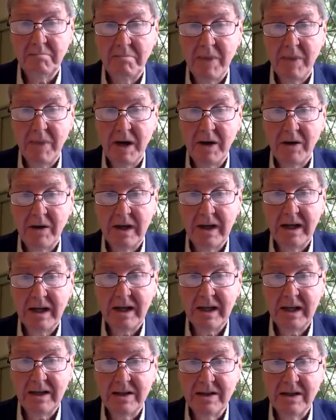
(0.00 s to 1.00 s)
But
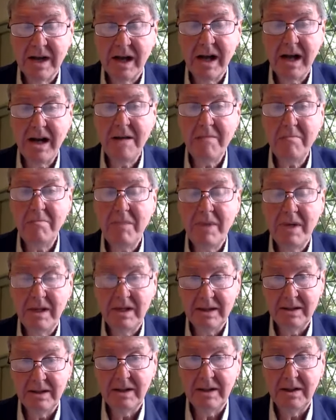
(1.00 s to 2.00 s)
in time,
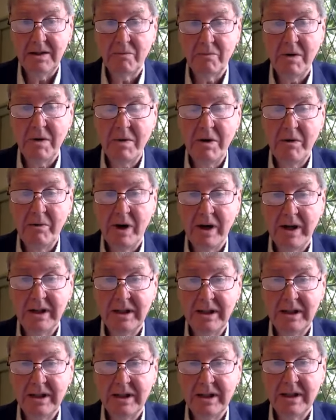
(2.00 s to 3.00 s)
when we're
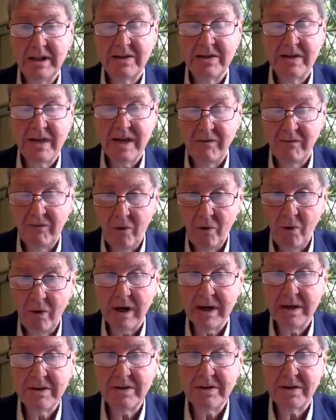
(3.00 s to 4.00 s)
ready, it's there for
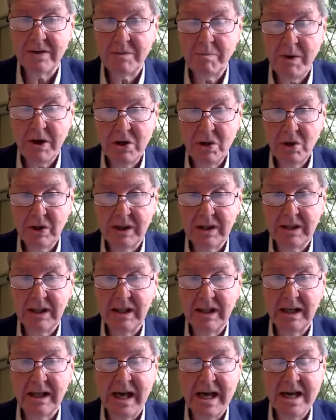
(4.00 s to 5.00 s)
us, especially,
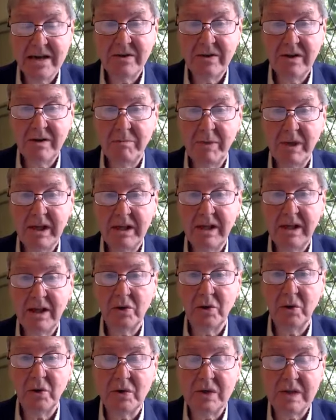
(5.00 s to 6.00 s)
and hasn't it been
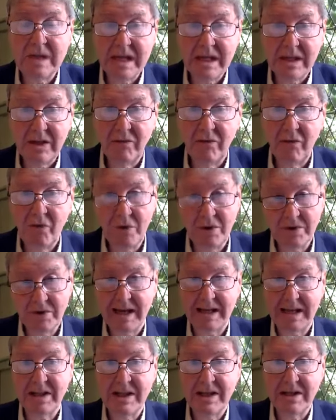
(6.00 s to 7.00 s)
unique for us
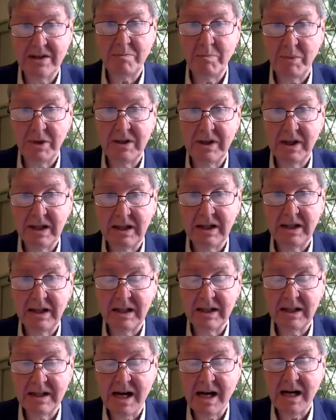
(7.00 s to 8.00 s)
at this
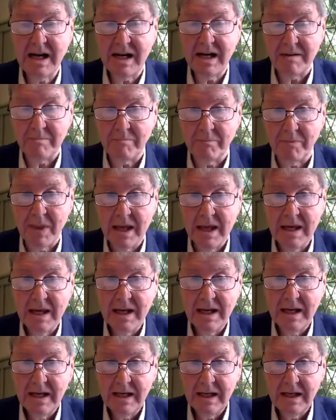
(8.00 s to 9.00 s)
particular time
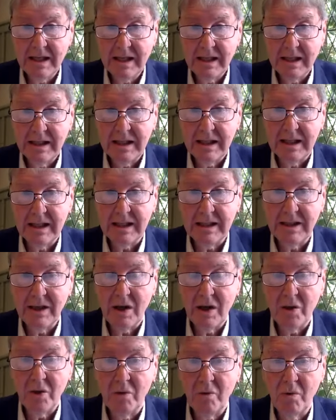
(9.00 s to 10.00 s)

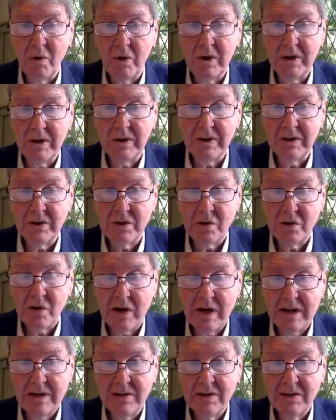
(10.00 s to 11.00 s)
in the world's
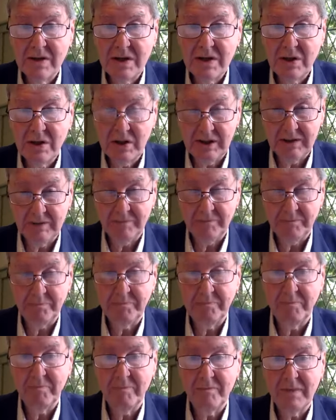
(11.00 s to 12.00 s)
transition
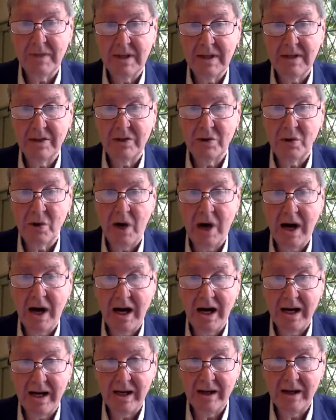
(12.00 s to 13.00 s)
to
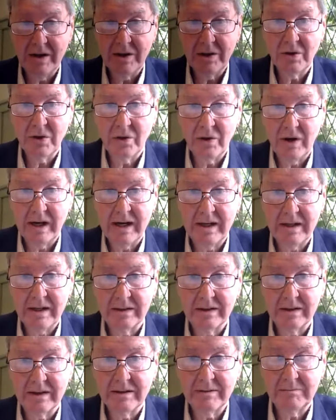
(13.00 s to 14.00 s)
higher
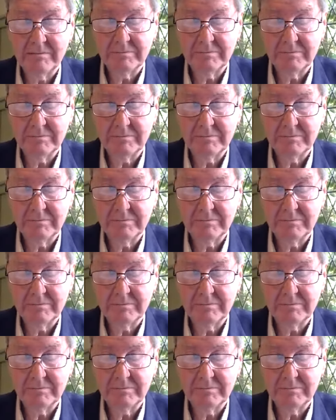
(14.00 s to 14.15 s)
ground?